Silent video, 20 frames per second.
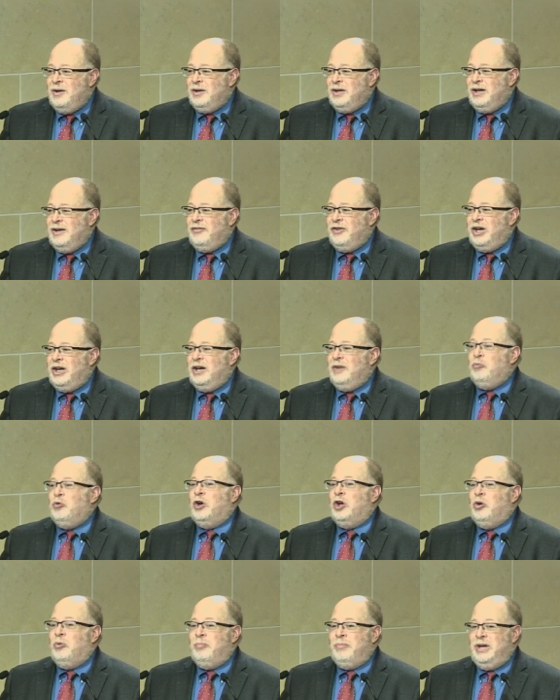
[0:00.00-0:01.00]
giving it
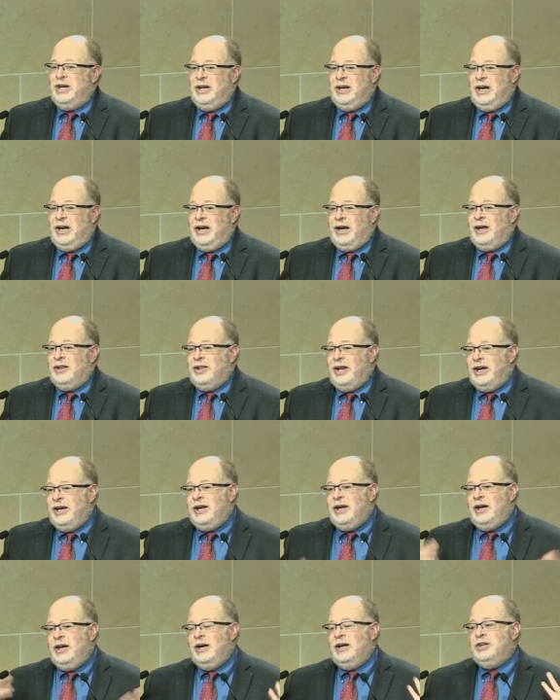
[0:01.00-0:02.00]
real meaning,
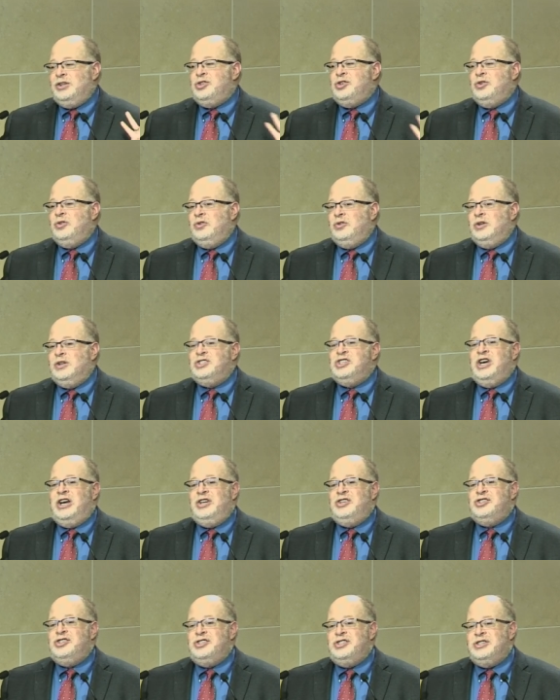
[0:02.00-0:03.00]
linking it to the
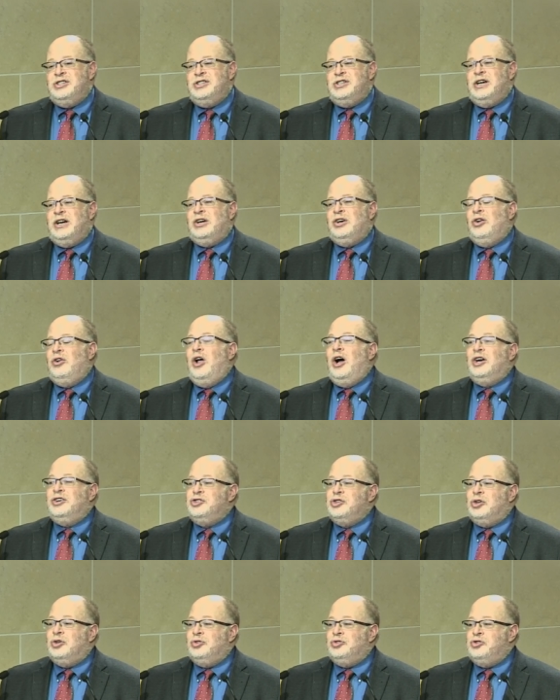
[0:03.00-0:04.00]
changes in
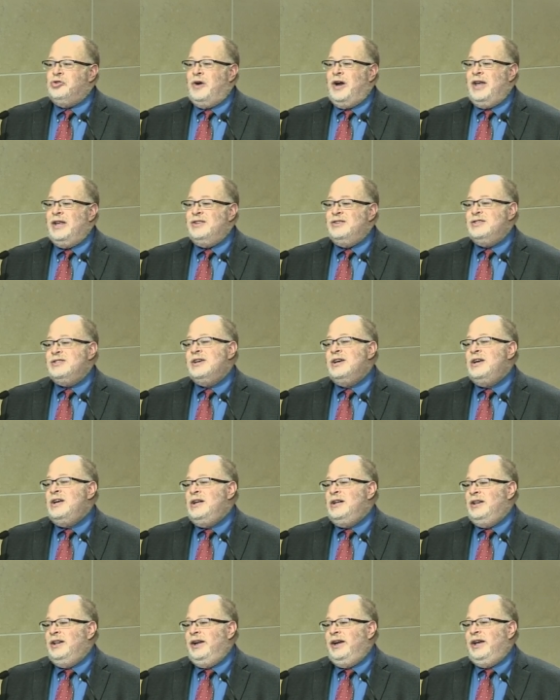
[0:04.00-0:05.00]
technological trends,
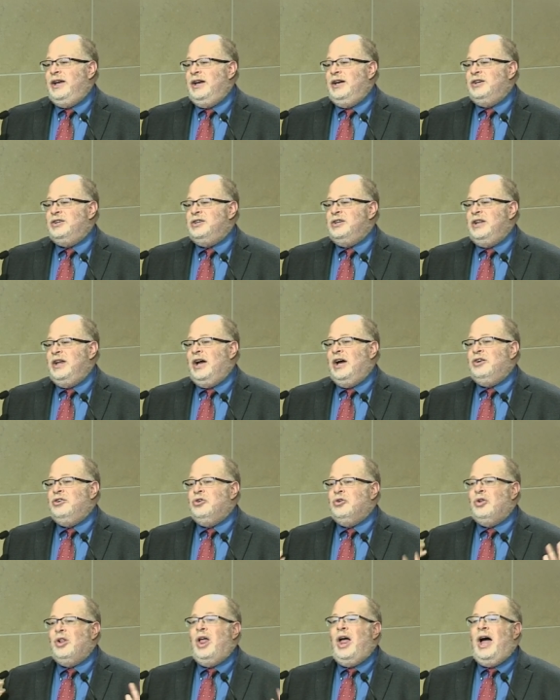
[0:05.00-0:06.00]
linking it to the
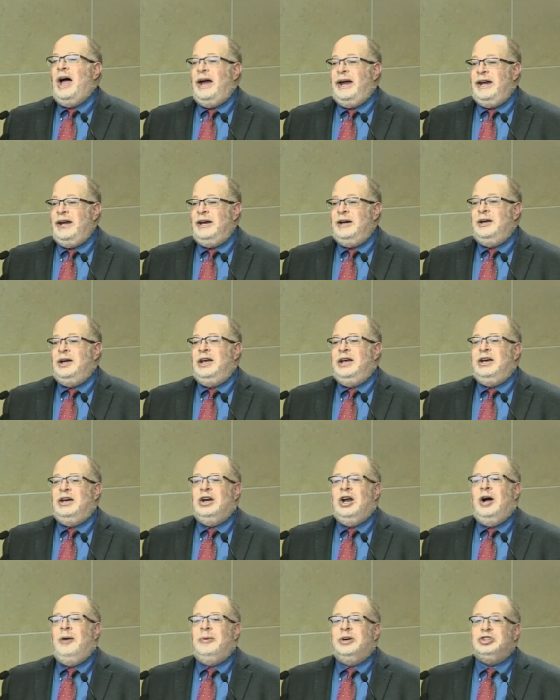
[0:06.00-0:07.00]
underlying
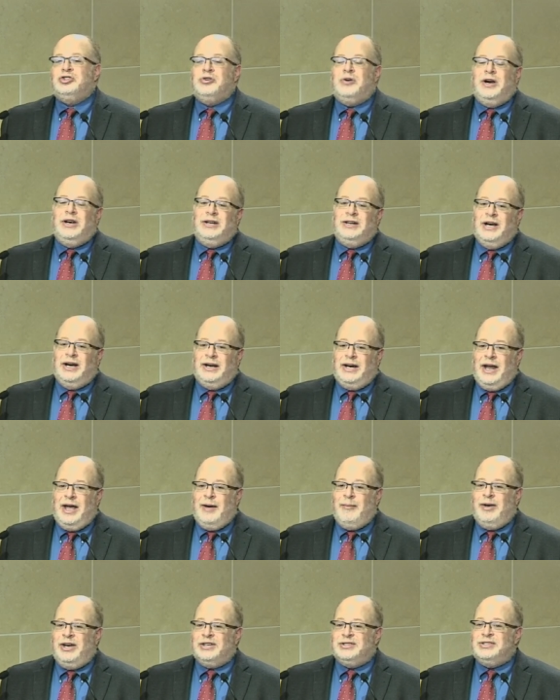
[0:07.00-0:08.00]
economic trade
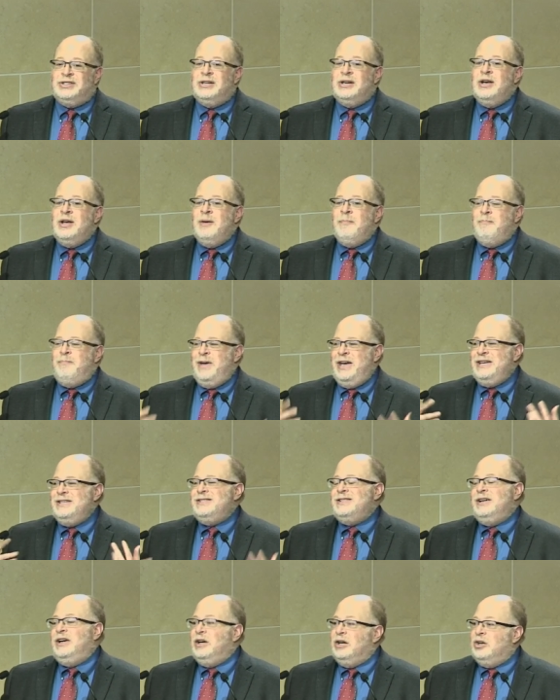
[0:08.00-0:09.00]
dynamics,
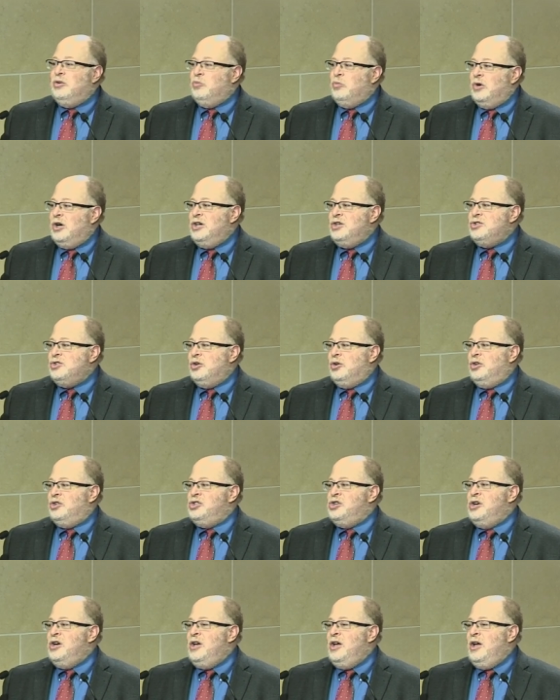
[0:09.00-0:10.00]
basing it in research,